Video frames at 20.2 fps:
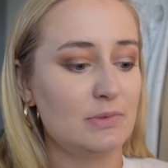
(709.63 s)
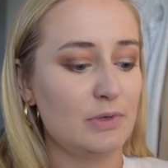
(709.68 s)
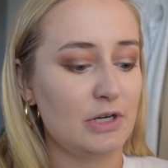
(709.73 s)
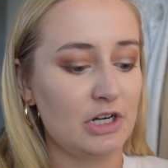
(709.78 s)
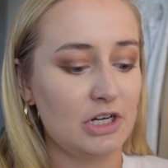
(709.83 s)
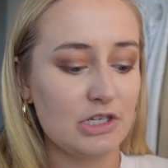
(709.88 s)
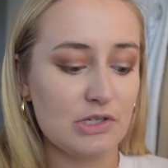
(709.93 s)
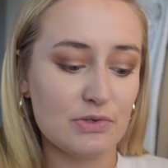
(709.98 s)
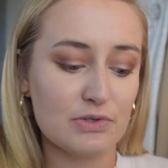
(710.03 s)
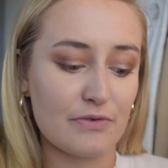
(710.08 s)
We're
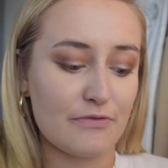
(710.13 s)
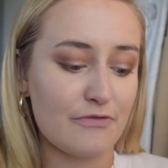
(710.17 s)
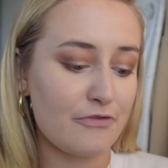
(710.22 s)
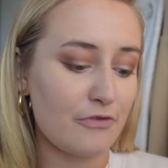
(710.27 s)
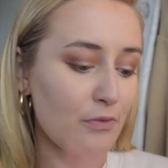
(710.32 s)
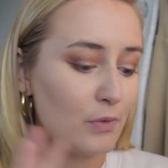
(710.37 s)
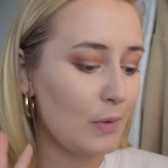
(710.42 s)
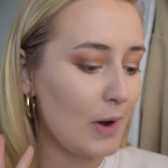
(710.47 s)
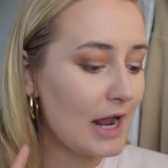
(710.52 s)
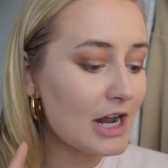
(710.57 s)
gonna use a
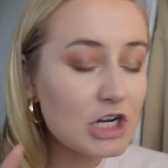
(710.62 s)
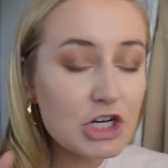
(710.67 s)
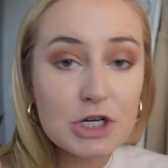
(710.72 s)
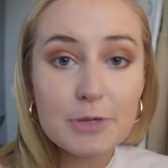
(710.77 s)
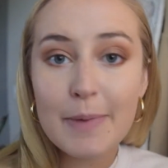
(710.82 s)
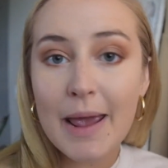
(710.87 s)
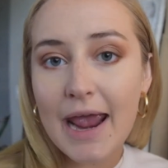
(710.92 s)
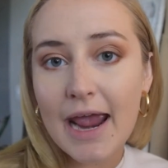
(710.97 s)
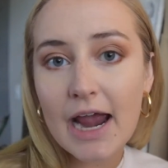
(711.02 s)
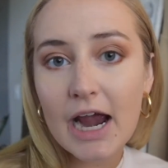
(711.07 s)

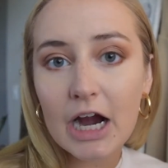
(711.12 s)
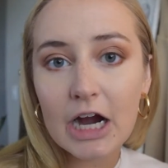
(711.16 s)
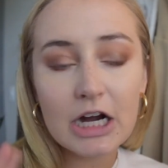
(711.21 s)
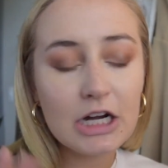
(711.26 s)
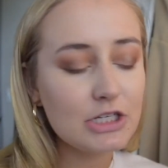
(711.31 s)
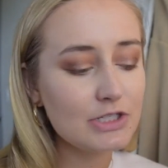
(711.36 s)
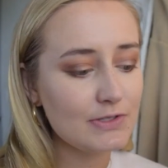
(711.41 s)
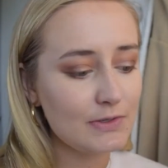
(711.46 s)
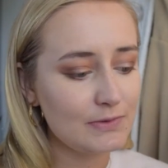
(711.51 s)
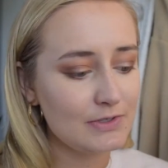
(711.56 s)
fresh
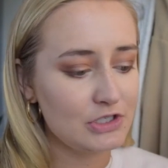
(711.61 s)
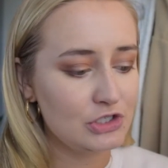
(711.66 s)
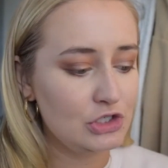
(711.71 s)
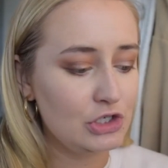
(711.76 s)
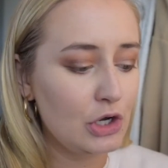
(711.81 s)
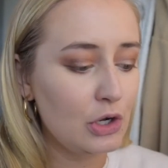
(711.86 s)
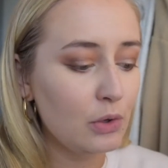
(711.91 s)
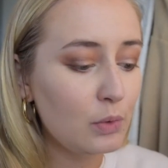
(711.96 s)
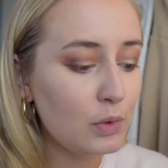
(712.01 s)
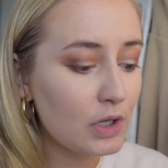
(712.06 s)
pair, so there's
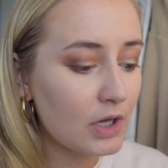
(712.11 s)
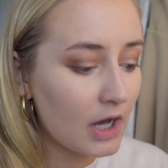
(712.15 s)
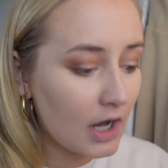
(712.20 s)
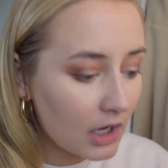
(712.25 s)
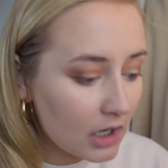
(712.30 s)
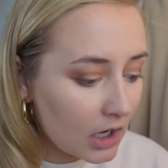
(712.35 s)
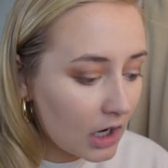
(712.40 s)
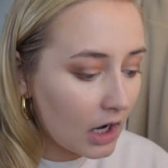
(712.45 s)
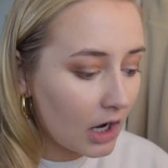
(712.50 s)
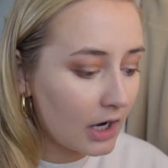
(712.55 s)
no
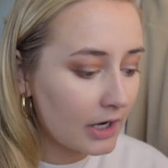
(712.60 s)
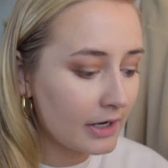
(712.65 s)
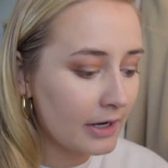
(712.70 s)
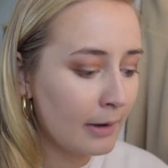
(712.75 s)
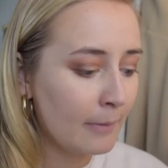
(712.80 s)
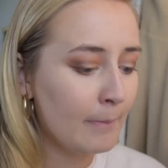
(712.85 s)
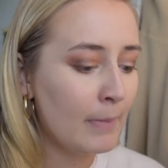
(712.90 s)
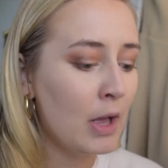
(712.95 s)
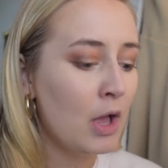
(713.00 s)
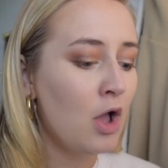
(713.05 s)
gunk on
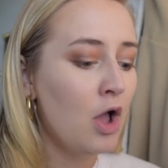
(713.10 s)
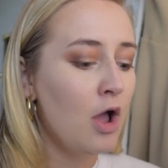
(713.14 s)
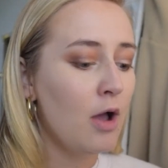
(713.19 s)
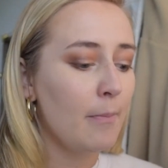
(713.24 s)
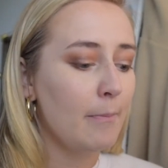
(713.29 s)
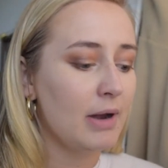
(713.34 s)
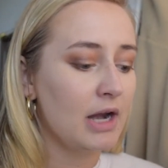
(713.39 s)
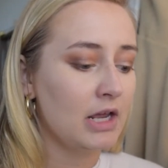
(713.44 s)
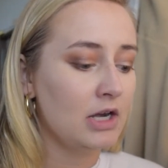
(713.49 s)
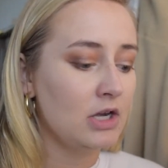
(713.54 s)
them,
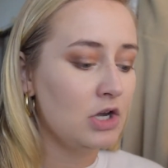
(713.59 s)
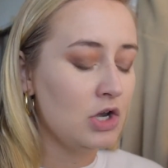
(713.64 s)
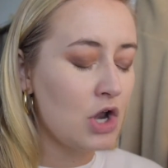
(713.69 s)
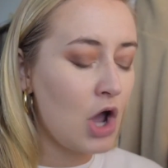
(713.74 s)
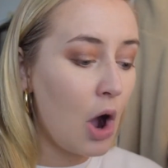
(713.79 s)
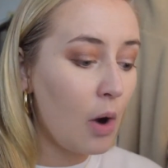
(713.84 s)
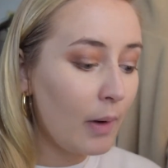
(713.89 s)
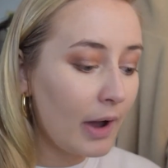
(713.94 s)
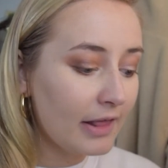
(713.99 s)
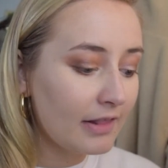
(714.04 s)
but I
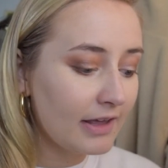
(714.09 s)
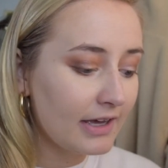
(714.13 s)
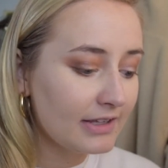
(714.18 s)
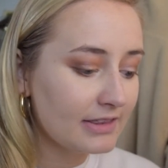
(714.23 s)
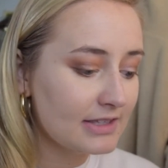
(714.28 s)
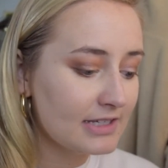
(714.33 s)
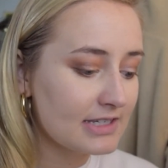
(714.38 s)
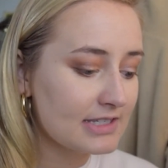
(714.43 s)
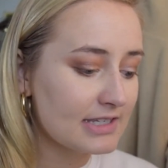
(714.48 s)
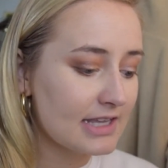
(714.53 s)
know I
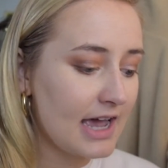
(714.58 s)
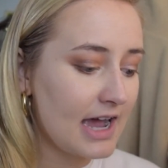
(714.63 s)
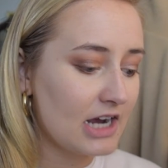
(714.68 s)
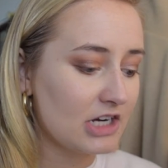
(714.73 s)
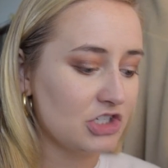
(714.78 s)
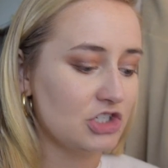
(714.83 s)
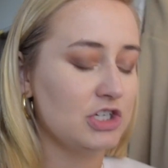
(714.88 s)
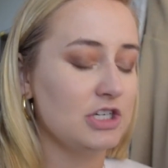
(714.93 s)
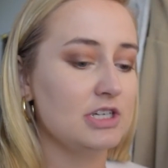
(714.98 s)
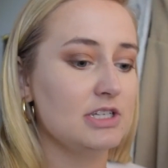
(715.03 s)
like these
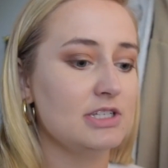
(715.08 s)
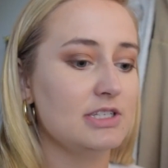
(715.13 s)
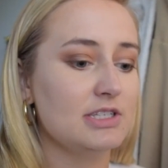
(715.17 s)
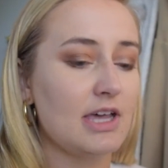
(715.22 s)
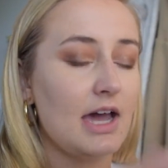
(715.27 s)
lashes.